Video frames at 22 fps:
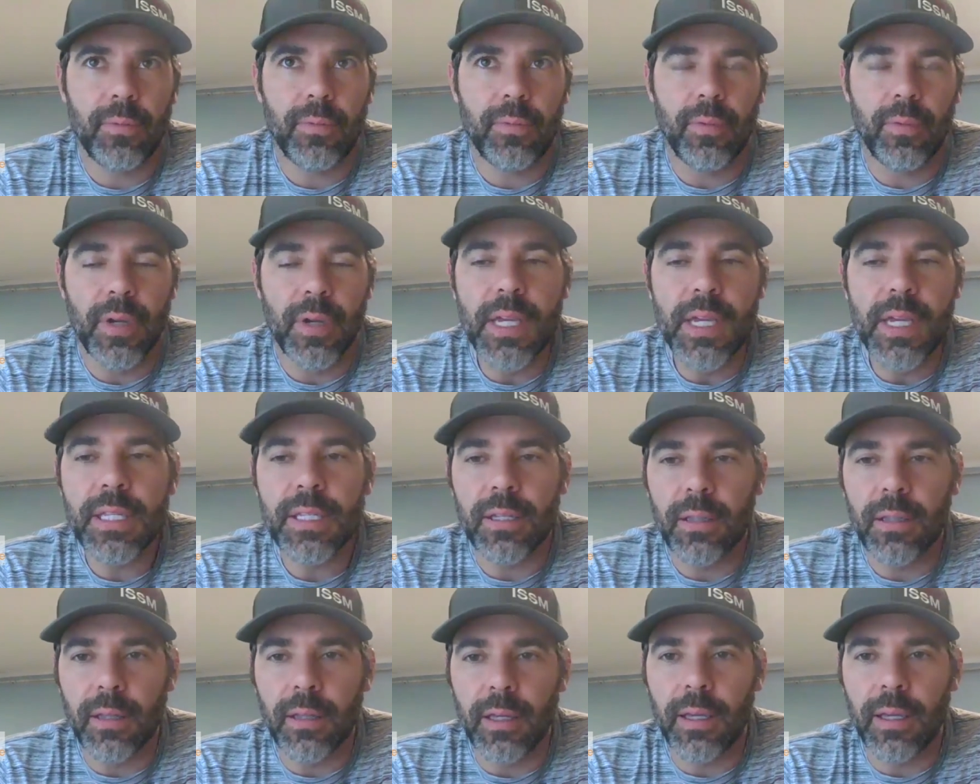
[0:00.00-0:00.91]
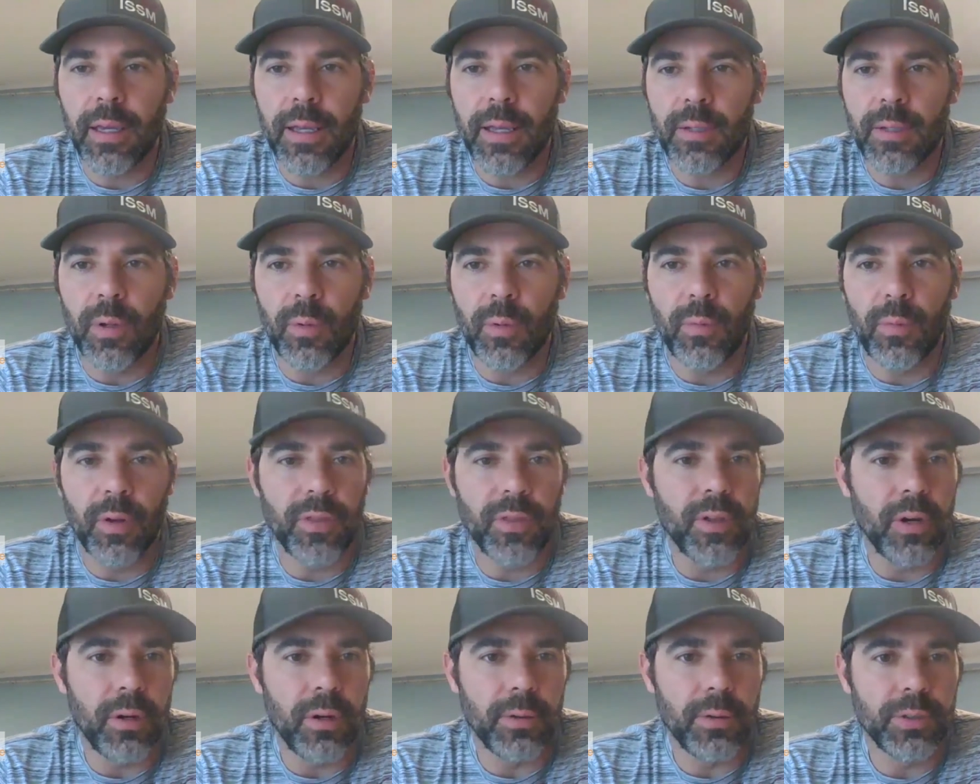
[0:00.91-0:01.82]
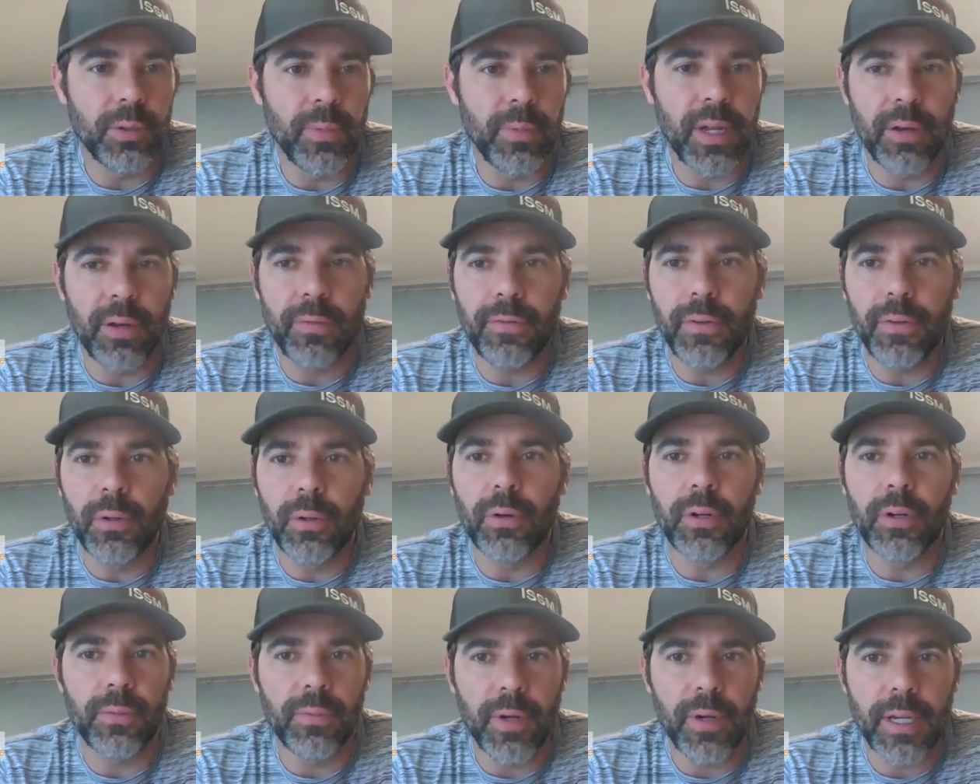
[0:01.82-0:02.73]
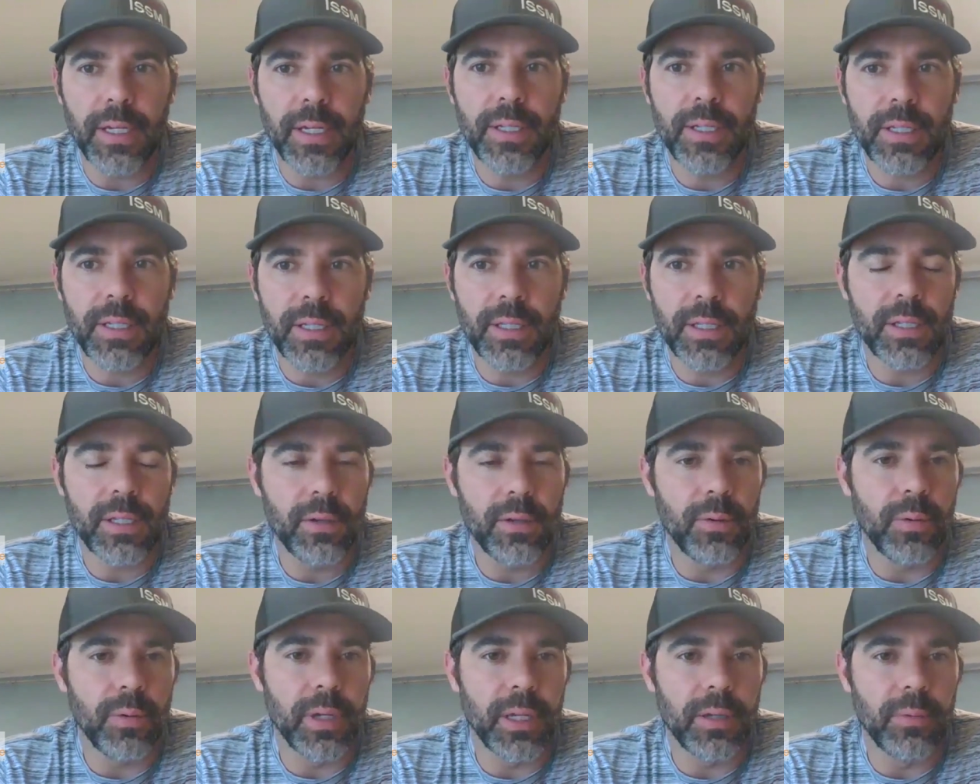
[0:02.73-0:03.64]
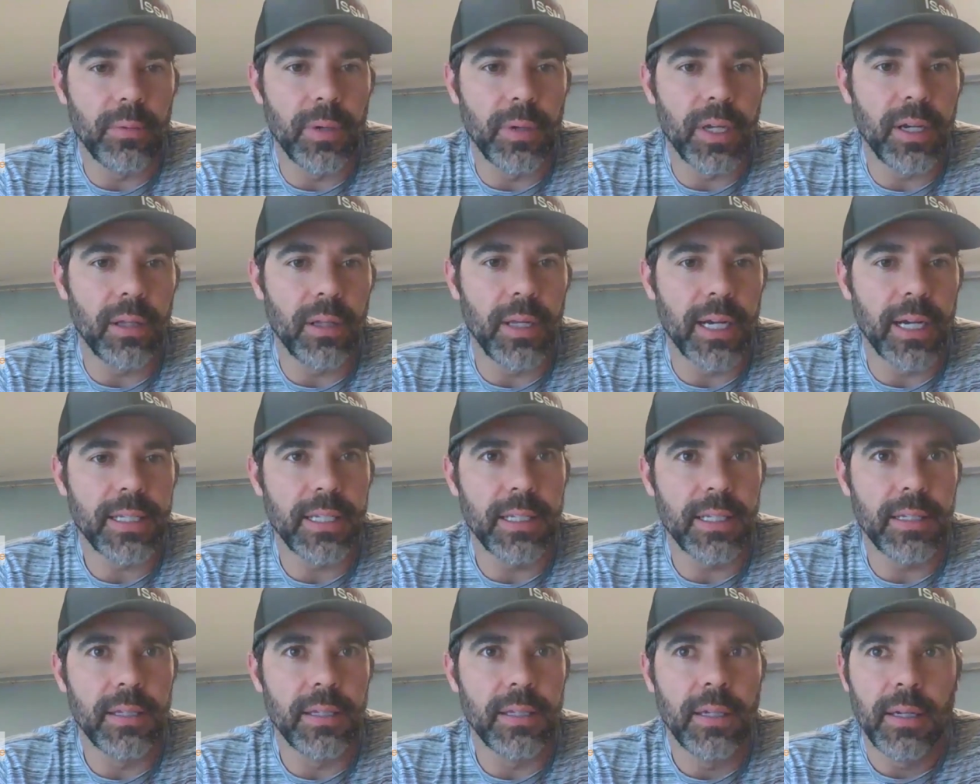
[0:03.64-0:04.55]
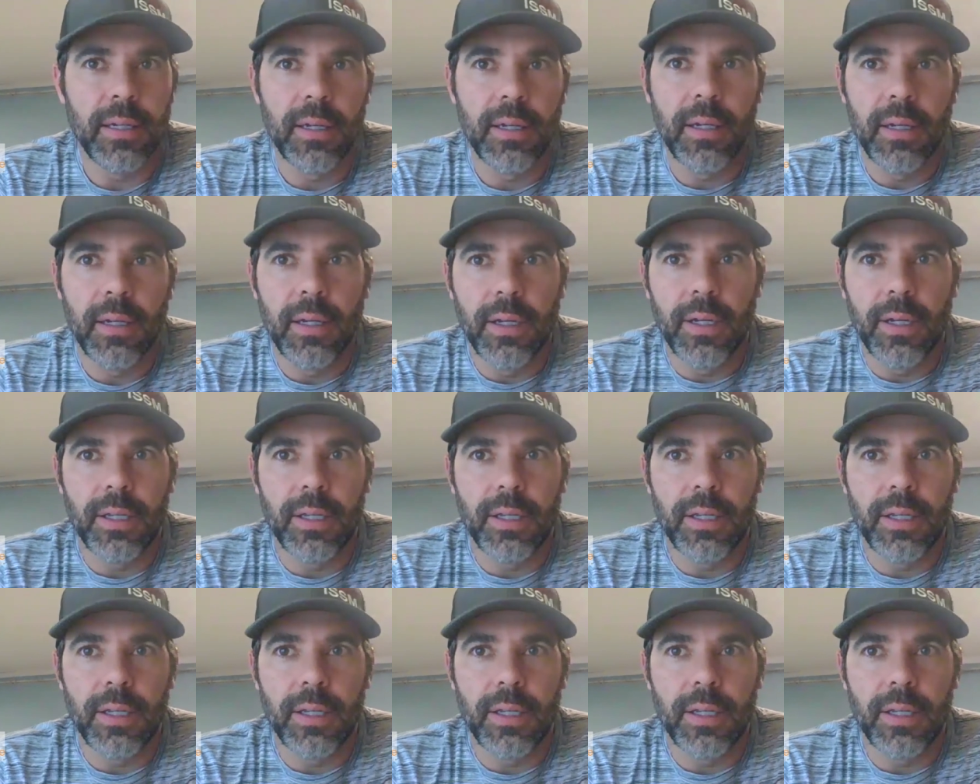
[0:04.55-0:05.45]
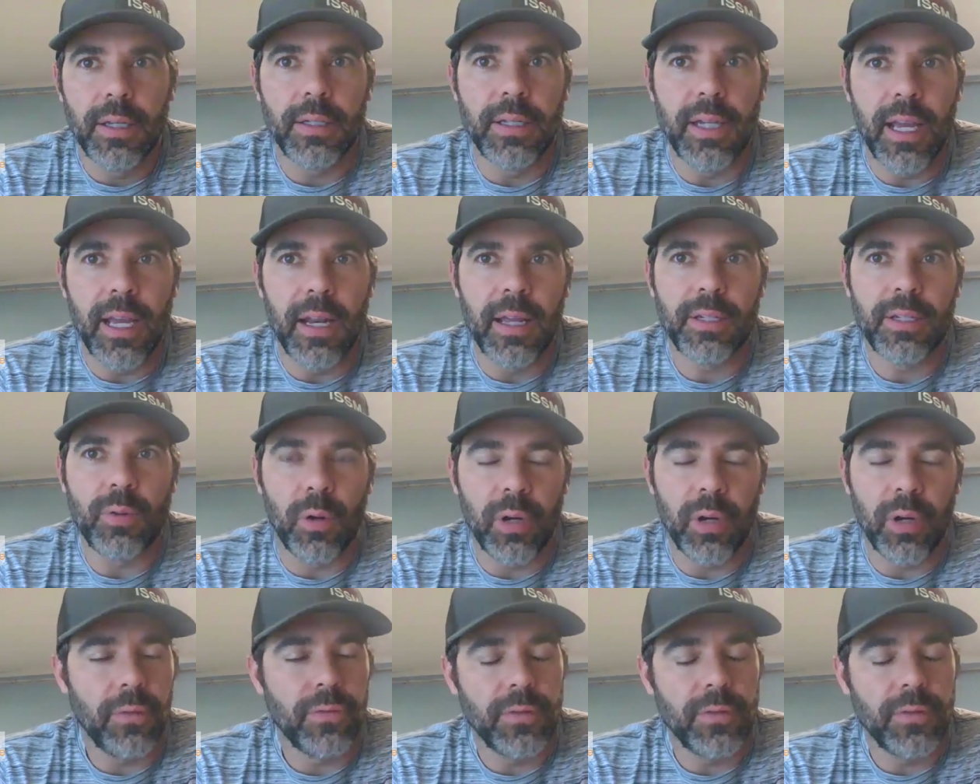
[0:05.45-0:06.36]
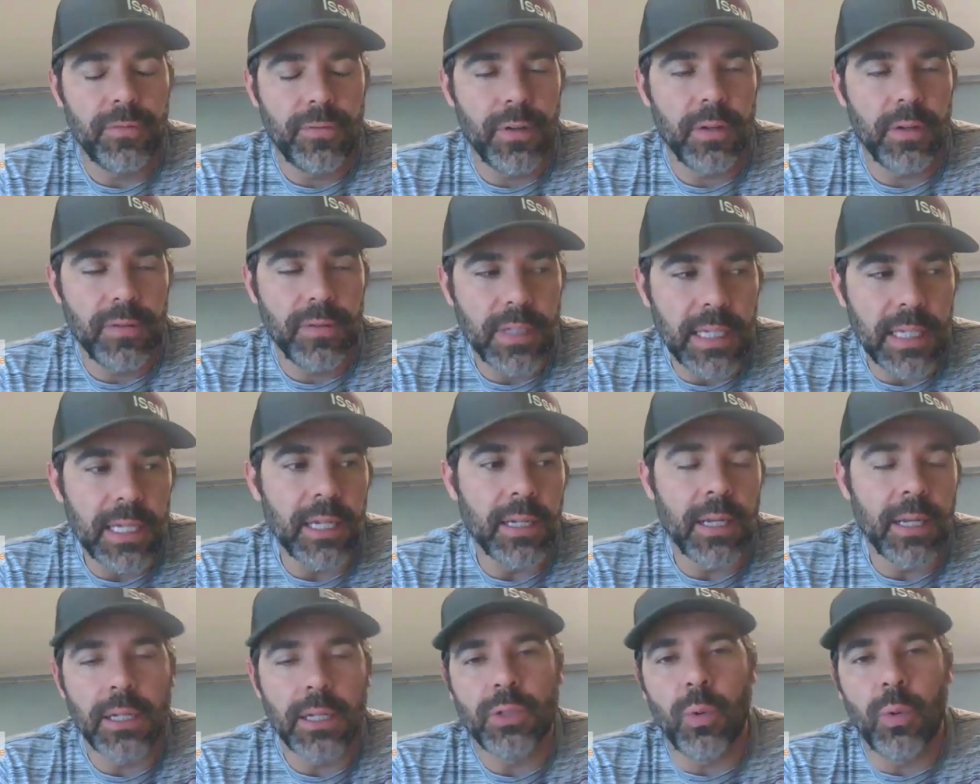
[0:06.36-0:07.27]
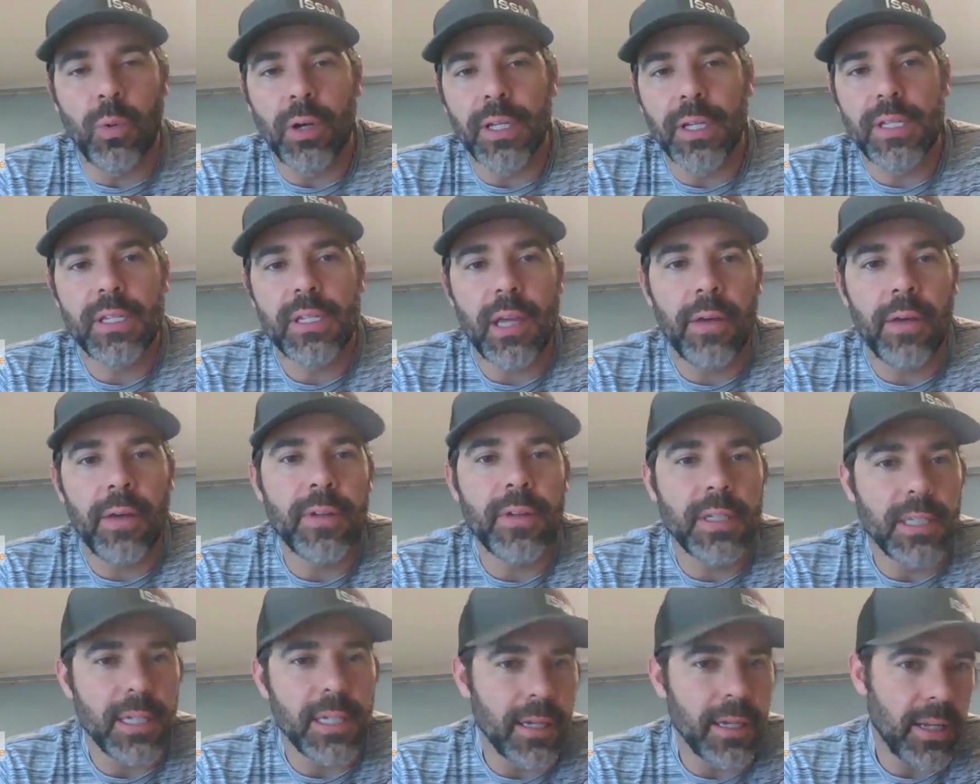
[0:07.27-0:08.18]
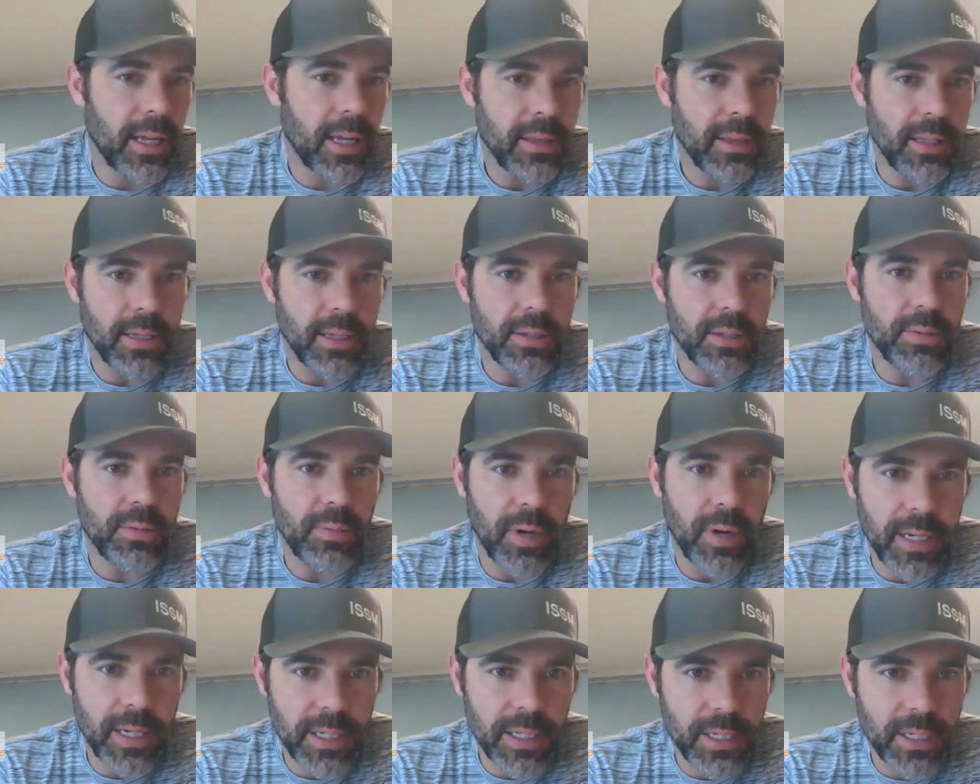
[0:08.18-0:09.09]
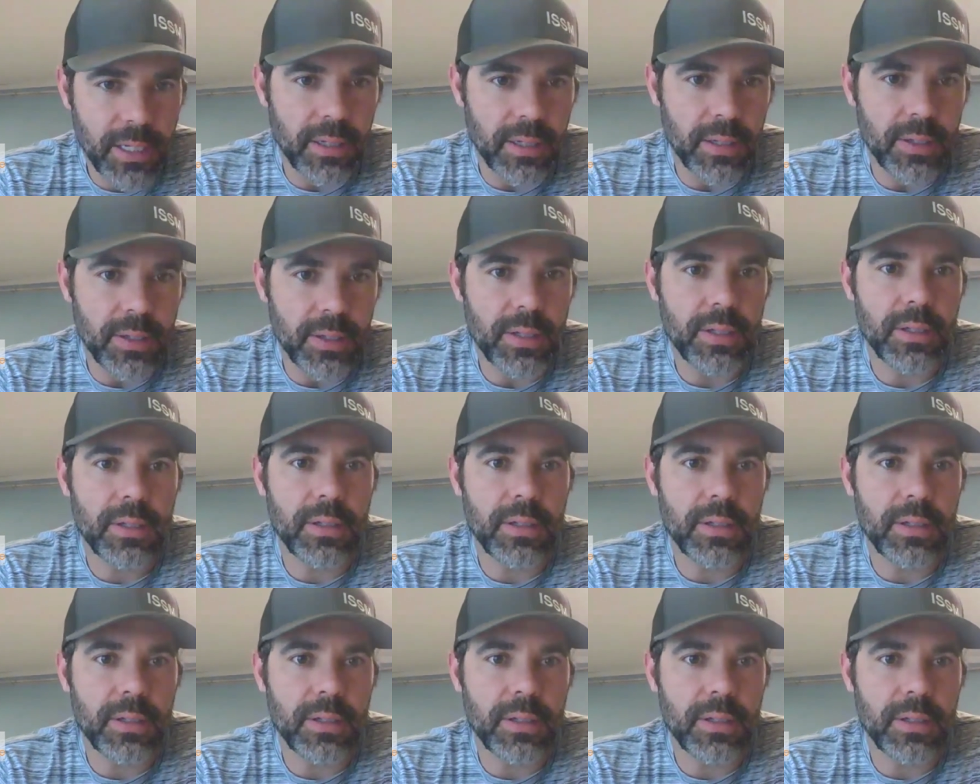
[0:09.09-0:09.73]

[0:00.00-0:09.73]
recently has been with the Ultraman Florida race. And so we, we collected data 2015 and 2017 at these races